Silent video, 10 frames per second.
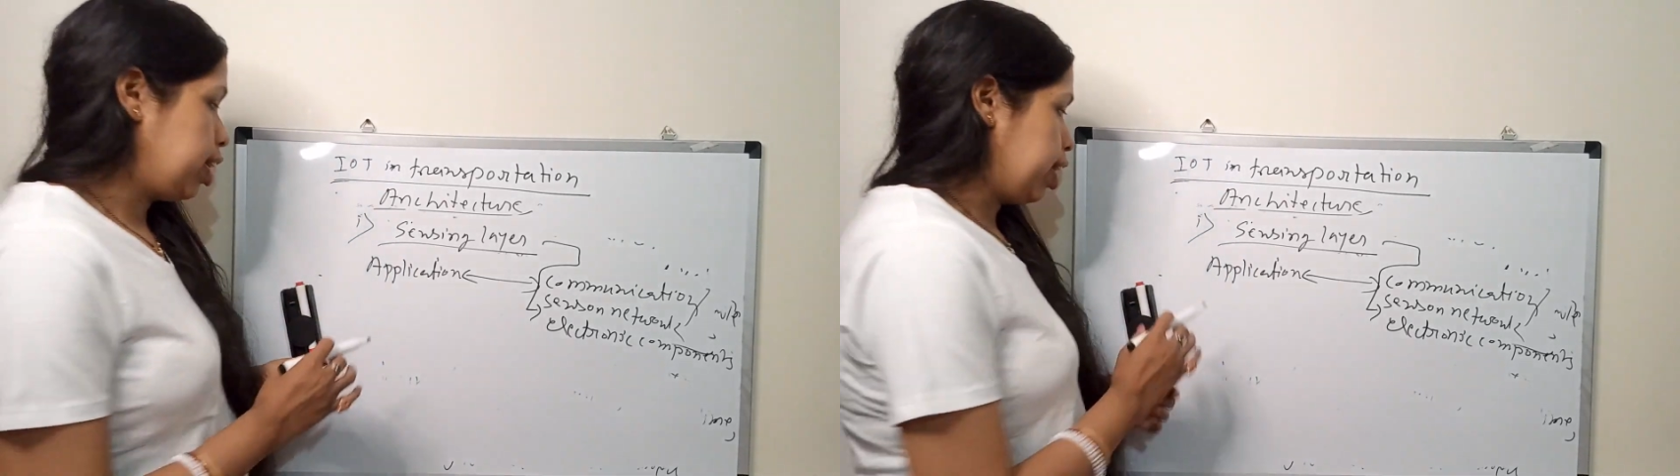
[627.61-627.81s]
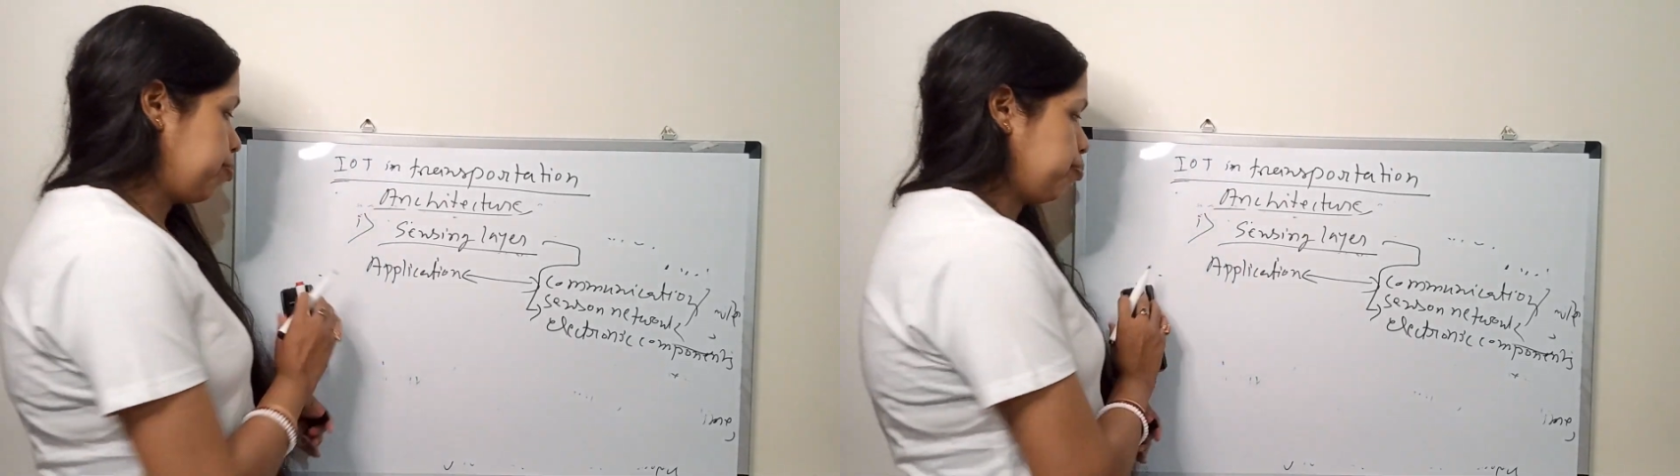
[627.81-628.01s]

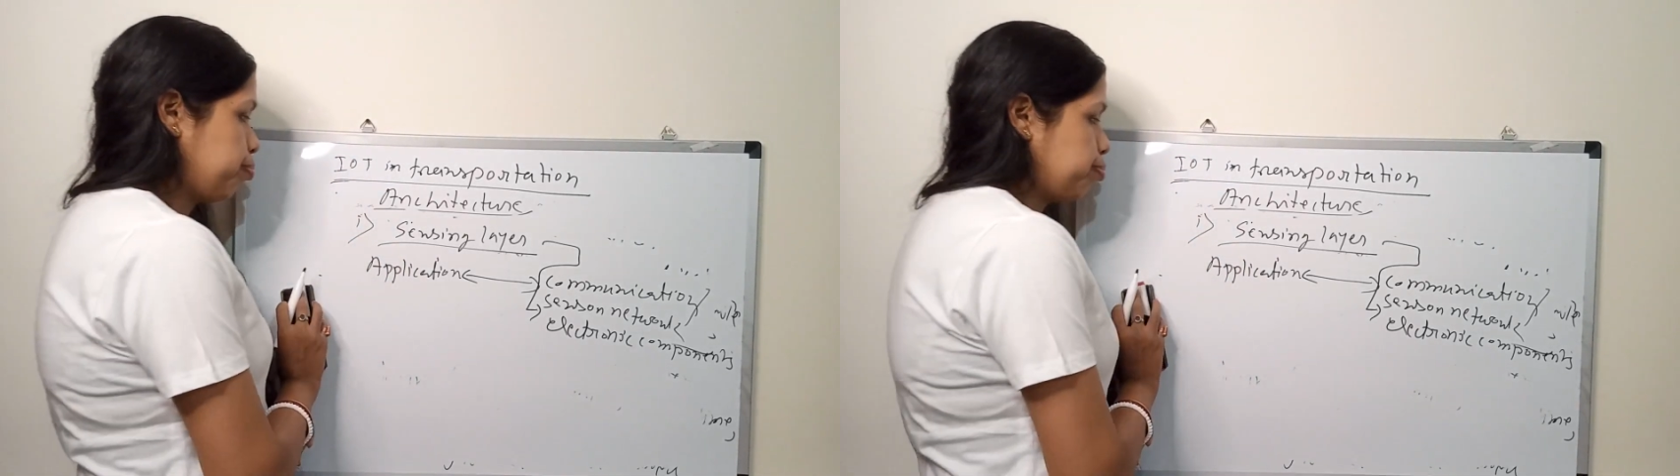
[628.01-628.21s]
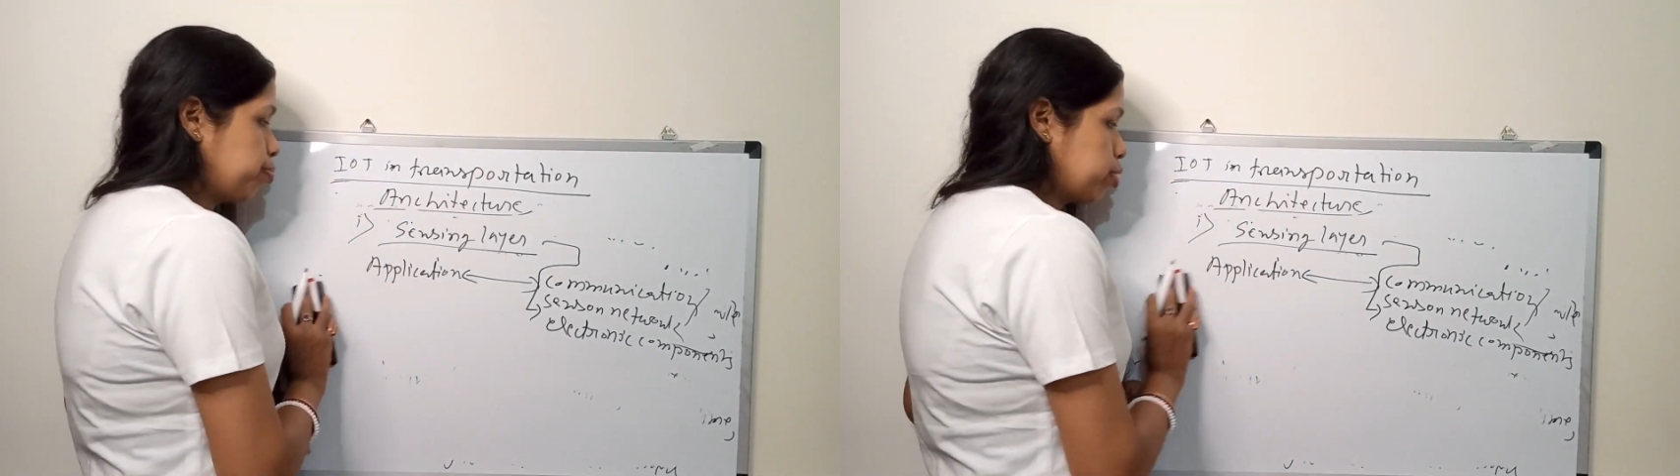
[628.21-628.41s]
layer.
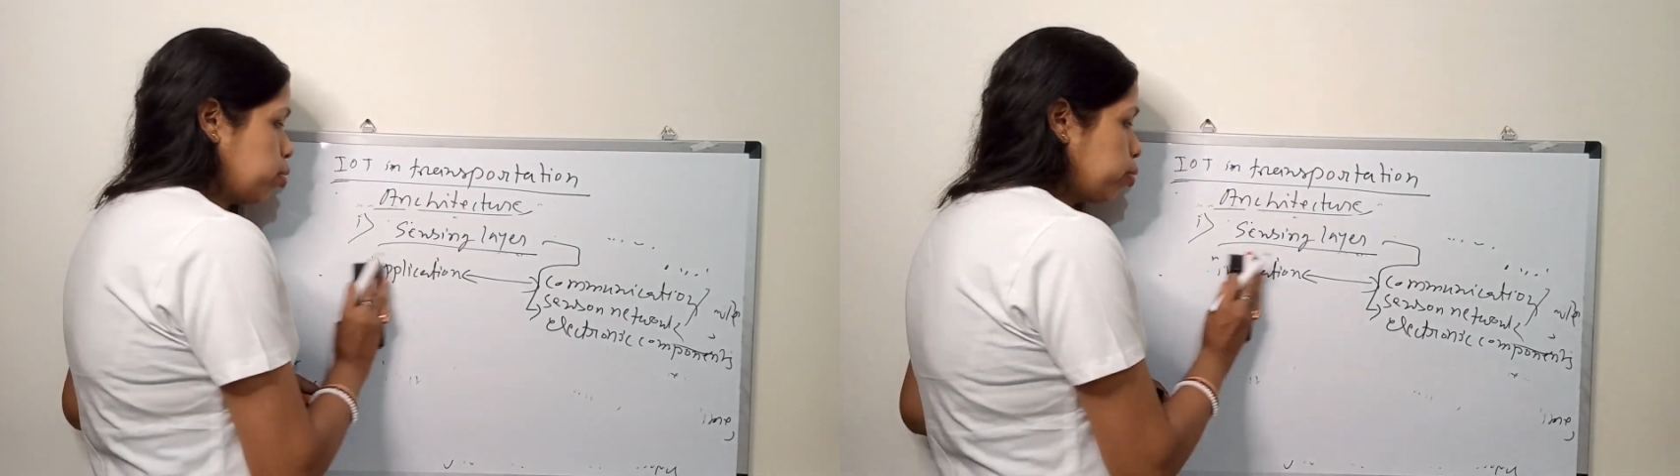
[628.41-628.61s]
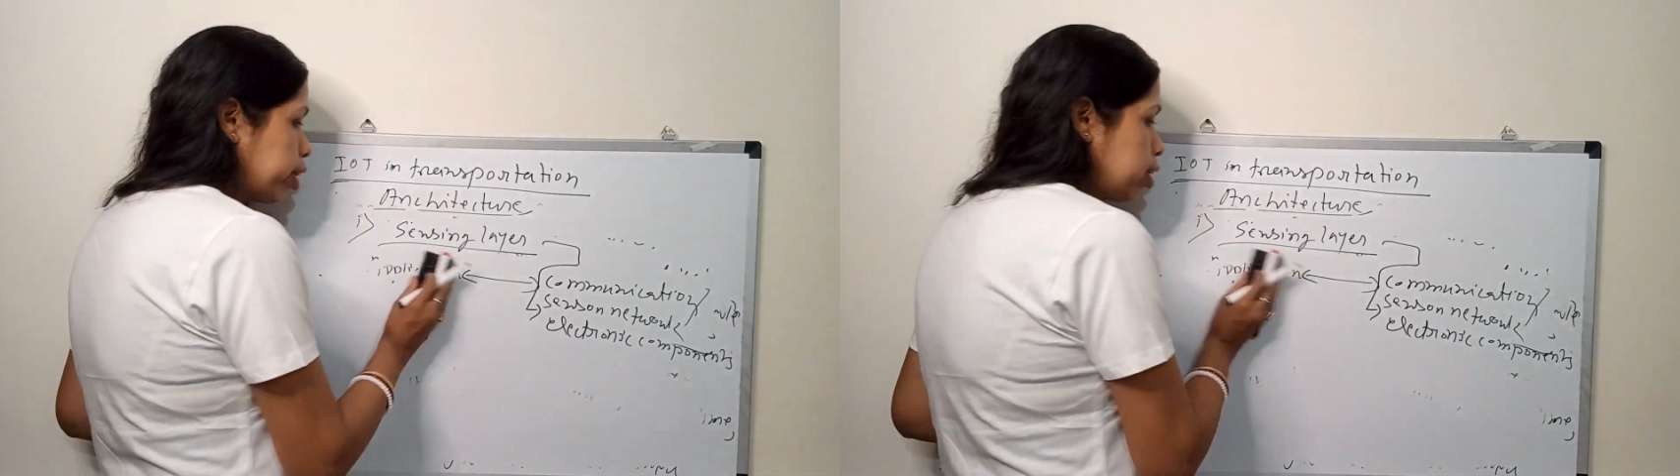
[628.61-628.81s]

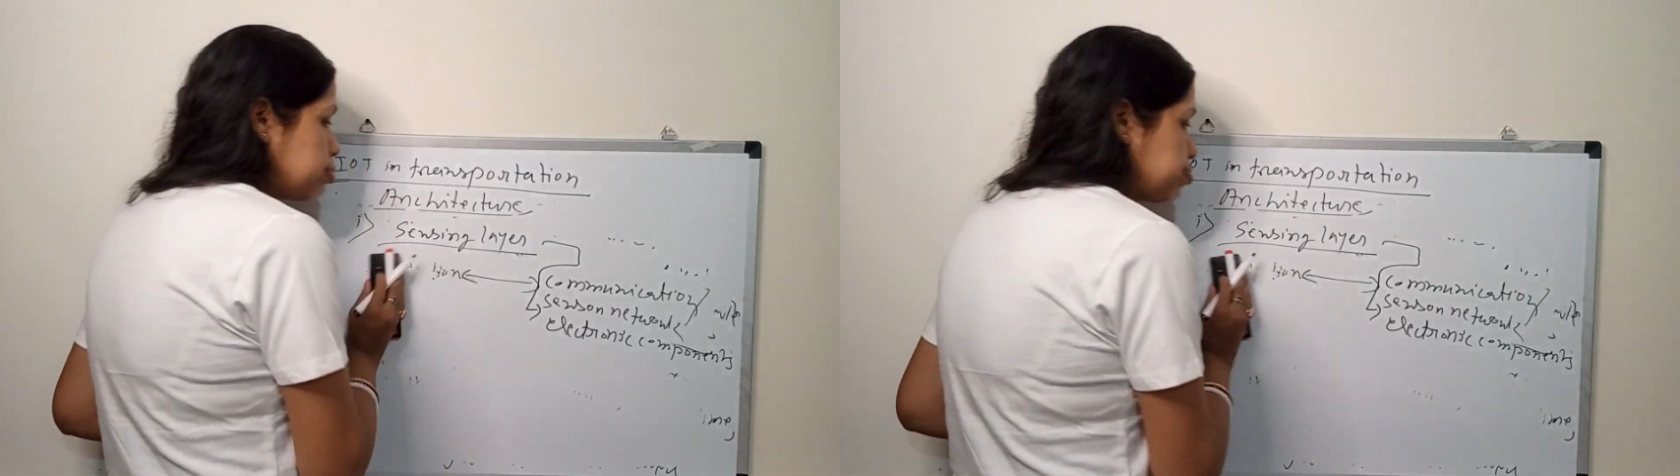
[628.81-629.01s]
Okay,